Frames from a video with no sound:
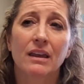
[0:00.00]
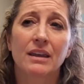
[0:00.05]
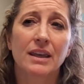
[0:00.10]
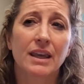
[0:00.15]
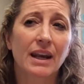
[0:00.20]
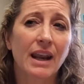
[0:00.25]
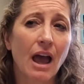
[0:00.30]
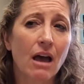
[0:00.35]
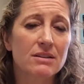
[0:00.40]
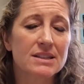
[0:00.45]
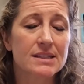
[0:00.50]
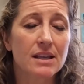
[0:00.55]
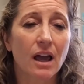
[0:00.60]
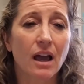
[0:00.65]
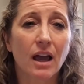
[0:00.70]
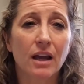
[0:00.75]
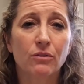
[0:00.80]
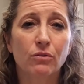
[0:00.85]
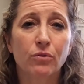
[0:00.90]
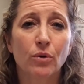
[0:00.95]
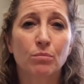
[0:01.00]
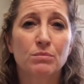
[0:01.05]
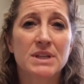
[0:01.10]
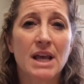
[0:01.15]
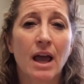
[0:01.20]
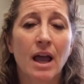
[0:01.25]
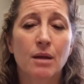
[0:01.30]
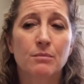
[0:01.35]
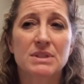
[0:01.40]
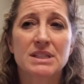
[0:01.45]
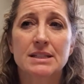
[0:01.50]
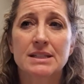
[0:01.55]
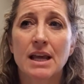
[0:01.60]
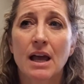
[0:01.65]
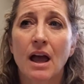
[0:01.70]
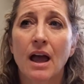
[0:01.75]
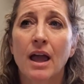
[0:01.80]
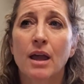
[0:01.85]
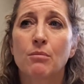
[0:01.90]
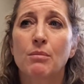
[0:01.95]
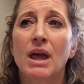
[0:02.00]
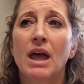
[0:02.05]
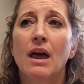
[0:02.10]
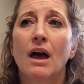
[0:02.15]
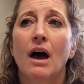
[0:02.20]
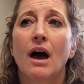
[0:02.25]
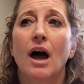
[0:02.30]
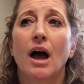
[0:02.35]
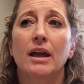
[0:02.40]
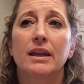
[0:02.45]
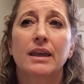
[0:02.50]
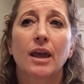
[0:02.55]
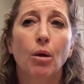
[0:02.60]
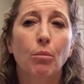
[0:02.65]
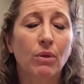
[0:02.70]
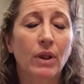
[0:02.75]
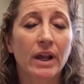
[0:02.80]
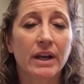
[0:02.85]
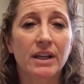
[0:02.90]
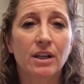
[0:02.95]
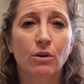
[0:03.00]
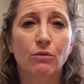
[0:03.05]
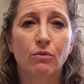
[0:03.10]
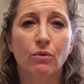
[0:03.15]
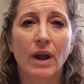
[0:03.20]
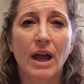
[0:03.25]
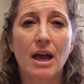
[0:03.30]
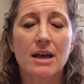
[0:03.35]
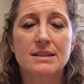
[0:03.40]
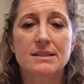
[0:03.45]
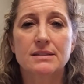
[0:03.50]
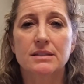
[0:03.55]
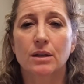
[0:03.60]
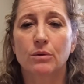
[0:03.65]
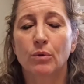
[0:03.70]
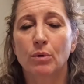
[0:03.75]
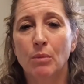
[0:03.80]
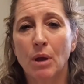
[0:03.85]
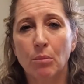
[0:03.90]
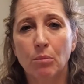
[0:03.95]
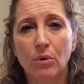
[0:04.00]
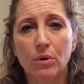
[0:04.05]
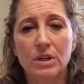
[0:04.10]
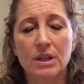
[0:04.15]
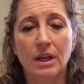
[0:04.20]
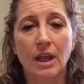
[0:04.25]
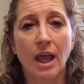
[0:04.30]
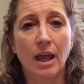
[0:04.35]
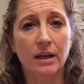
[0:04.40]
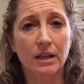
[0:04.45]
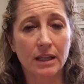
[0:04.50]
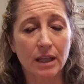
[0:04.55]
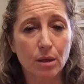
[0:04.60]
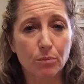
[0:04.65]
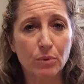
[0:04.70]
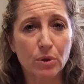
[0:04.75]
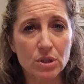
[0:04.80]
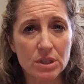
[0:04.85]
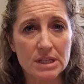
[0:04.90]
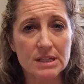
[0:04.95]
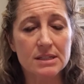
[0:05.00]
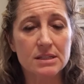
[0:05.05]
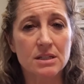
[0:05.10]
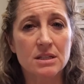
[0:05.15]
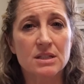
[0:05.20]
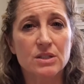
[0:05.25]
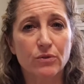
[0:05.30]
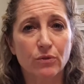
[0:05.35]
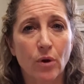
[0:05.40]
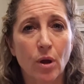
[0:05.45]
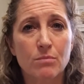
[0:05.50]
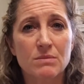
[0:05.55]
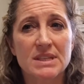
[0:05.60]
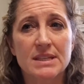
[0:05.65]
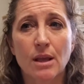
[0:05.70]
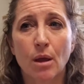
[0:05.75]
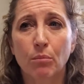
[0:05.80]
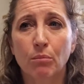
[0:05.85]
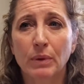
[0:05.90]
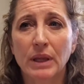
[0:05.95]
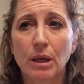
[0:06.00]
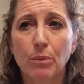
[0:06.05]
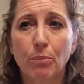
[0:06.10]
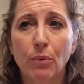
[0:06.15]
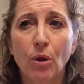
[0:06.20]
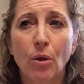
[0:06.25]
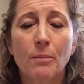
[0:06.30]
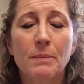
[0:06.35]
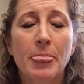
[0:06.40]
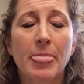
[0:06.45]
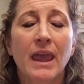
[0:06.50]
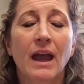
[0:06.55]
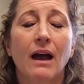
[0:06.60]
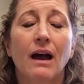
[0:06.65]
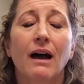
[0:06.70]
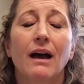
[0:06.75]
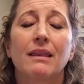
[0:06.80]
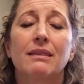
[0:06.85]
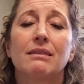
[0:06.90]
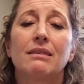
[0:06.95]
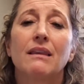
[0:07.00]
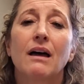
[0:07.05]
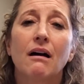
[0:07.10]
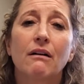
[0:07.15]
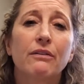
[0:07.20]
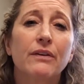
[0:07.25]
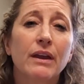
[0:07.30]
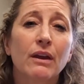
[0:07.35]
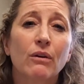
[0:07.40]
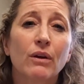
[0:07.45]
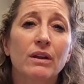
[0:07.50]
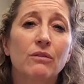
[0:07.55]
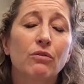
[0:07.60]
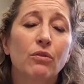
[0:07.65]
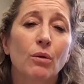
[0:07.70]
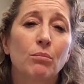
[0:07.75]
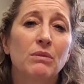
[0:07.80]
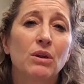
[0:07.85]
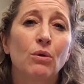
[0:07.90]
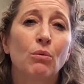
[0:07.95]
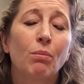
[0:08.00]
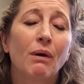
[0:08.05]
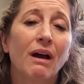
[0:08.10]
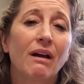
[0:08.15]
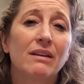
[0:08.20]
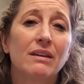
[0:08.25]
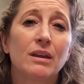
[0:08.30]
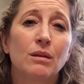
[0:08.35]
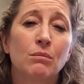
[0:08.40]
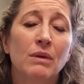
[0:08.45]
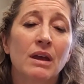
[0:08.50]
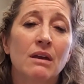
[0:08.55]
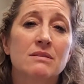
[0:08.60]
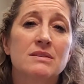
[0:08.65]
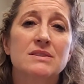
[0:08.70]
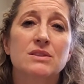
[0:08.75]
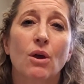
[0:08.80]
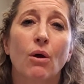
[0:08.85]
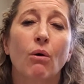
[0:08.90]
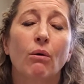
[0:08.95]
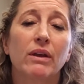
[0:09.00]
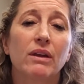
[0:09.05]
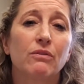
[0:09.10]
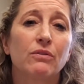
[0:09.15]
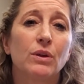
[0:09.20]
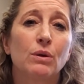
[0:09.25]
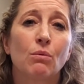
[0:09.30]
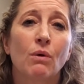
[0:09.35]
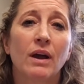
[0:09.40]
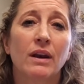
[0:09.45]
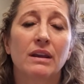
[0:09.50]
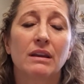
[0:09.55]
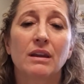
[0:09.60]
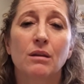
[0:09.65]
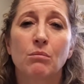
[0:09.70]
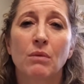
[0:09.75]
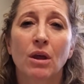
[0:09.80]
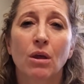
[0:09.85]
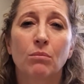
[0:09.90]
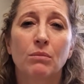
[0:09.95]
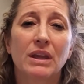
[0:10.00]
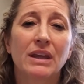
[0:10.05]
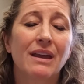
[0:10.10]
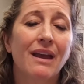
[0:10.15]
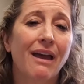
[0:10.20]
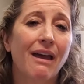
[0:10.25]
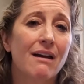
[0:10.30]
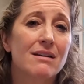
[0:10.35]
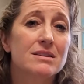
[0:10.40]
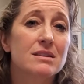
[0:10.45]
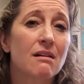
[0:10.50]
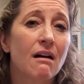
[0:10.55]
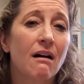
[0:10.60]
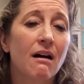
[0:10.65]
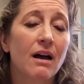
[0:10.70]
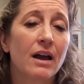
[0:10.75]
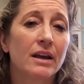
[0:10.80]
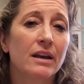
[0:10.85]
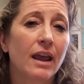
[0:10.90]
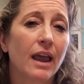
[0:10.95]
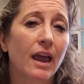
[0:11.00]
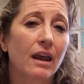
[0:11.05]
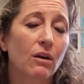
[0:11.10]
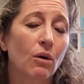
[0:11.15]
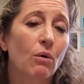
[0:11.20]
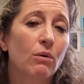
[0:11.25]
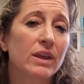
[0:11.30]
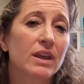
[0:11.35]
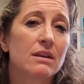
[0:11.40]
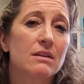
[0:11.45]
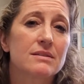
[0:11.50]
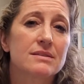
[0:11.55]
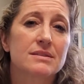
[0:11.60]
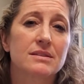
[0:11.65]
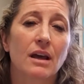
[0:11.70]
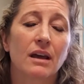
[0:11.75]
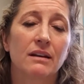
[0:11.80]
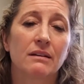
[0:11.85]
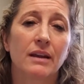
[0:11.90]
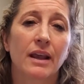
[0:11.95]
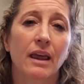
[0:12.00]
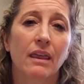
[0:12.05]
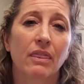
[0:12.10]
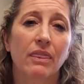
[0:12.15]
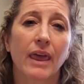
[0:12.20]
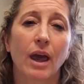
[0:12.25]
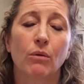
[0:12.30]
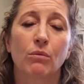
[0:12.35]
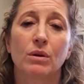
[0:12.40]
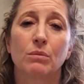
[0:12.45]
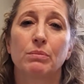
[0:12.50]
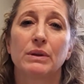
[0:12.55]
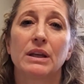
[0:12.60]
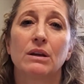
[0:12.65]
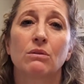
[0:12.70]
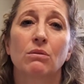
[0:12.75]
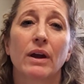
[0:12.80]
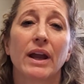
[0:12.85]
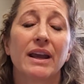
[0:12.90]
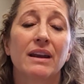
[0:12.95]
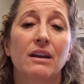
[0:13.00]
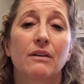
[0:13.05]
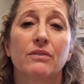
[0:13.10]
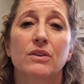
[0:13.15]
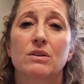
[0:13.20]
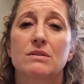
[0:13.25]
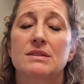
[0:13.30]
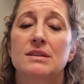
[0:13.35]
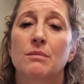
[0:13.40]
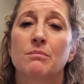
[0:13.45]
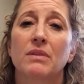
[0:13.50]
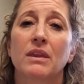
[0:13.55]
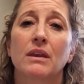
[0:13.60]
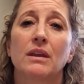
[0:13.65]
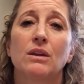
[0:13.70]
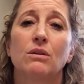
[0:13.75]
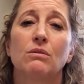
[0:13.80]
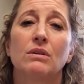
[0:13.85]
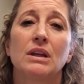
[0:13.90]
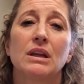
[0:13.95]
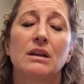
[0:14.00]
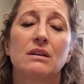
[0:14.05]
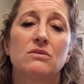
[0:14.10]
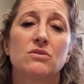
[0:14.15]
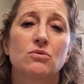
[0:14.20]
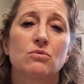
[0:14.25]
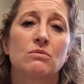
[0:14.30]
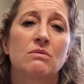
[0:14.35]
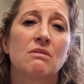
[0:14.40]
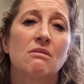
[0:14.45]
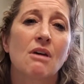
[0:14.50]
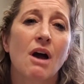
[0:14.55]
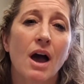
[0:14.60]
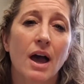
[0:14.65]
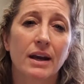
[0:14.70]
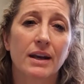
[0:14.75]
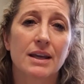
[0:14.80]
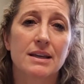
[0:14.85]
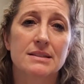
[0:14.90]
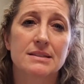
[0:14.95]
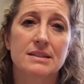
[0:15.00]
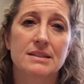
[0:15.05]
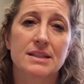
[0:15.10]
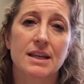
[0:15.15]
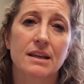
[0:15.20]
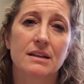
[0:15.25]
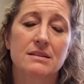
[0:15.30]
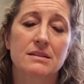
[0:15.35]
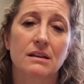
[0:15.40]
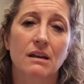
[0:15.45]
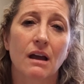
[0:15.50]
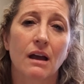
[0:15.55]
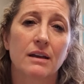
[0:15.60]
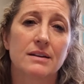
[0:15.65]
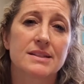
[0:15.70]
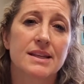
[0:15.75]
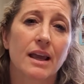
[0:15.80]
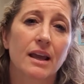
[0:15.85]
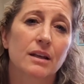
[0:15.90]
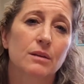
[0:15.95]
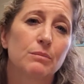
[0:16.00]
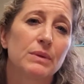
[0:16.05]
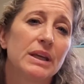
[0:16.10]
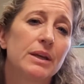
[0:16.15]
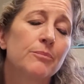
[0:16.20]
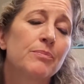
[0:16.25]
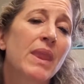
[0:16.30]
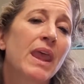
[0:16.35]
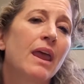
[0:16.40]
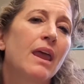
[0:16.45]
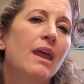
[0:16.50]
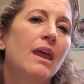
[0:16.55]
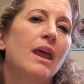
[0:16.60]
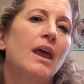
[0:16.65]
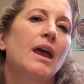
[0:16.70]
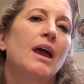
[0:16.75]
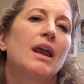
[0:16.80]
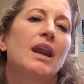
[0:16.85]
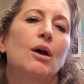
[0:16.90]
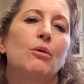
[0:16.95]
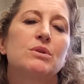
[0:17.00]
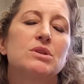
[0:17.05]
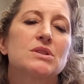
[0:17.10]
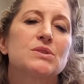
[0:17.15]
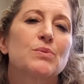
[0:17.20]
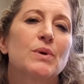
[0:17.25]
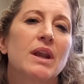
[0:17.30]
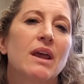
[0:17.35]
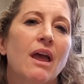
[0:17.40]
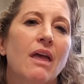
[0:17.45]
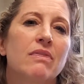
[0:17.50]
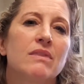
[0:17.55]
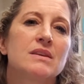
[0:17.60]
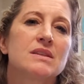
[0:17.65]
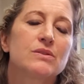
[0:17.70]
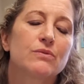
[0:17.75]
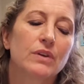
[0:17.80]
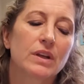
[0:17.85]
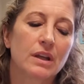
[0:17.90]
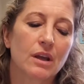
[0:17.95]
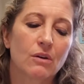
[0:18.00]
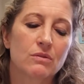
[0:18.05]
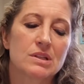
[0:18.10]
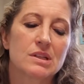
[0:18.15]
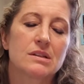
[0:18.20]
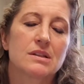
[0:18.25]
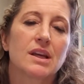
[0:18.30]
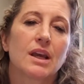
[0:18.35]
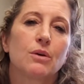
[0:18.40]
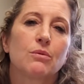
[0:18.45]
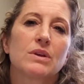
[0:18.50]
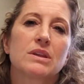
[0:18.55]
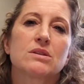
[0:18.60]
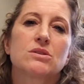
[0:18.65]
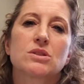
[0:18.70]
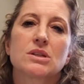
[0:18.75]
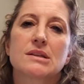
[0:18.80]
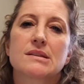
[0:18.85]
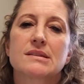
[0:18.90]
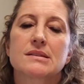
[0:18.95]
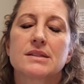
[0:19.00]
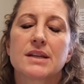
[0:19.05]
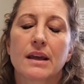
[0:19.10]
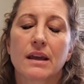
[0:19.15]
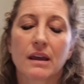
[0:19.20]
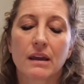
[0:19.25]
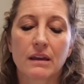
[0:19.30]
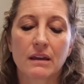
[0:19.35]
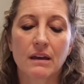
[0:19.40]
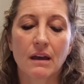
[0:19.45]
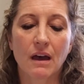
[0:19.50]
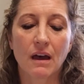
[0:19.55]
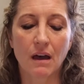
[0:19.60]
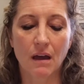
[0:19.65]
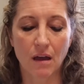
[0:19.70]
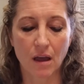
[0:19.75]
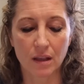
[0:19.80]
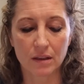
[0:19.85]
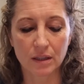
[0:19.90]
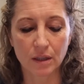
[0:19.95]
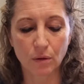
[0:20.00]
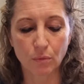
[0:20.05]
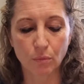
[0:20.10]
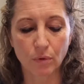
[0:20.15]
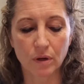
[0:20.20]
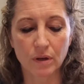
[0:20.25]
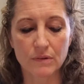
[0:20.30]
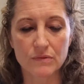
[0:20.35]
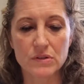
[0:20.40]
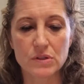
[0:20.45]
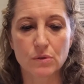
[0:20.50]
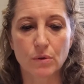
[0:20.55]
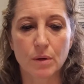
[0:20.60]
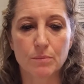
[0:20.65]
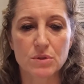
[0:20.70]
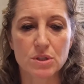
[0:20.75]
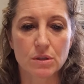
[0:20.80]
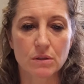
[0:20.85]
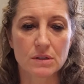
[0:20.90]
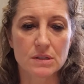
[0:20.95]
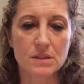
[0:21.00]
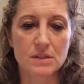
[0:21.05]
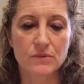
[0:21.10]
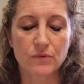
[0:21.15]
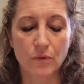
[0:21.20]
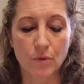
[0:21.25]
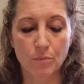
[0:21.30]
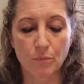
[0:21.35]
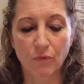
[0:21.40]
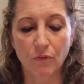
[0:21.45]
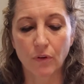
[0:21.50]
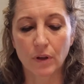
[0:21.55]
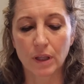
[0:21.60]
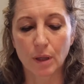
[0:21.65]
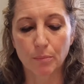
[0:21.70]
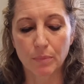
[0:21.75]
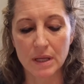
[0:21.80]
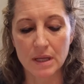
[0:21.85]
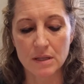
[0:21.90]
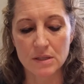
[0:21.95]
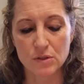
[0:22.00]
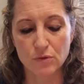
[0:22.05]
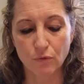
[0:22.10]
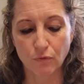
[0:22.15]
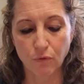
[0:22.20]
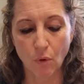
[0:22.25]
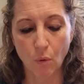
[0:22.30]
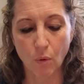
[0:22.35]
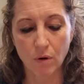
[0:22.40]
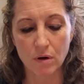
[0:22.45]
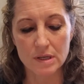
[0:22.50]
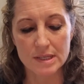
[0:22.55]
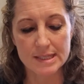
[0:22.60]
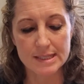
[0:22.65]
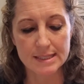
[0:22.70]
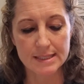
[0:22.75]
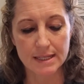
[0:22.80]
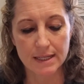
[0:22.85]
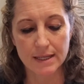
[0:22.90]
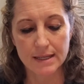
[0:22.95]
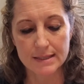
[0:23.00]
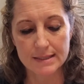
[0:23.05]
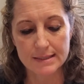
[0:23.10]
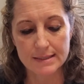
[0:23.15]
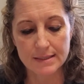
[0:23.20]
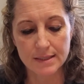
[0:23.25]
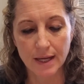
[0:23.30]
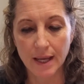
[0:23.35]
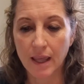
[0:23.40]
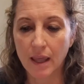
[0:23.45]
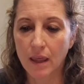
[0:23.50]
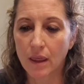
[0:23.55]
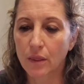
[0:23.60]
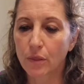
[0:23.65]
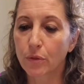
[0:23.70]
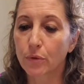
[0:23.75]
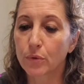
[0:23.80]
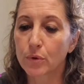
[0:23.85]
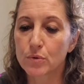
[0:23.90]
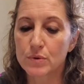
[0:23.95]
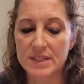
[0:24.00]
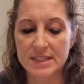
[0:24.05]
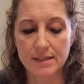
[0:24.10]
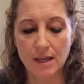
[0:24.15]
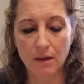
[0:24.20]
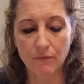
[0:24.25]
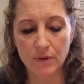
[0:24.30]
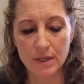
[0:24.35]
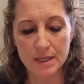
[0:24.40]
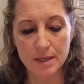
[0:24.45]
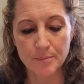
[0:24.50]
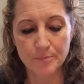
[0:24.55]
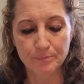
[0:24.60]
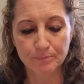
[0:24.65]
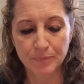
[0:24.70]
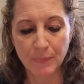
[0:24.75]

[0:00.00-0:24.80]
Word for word: get outside from time to time, uh, get plenty of rest, and remember to kind of keep your distance from some people. I love hearing from you by email, so if you want to email me, shahn at oakhills.net, that would be great. If there's something you need, do not hesitate to contact me. And I would just want to end this video today with just a, uh, a little word of scripture. This is from Philippians 4, 6 through 7.